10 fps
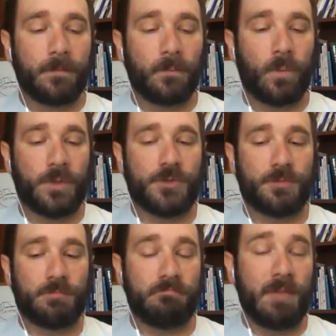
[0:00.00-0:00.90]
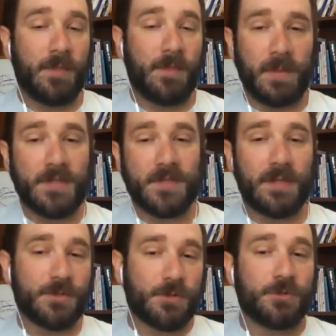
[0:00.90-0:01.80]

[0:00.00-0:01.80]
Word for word: which meant that basically his